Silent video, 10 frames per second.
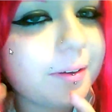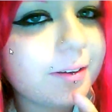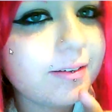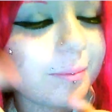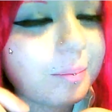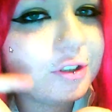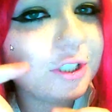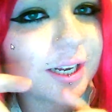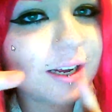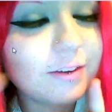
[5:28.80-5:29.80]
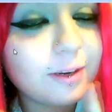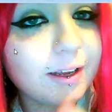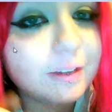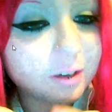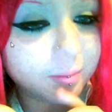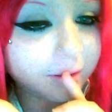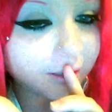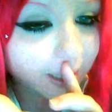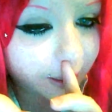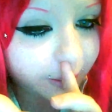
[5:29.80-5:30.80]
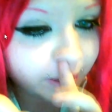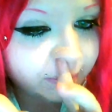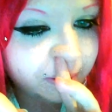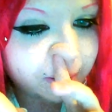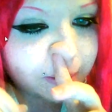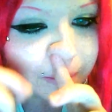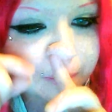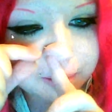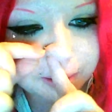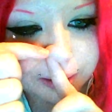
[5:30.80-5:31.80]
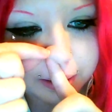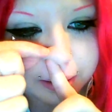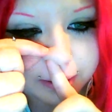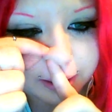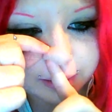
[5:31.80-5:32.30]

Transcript: just pushing it out so I can get the Diamante. Anyway, see, I'll take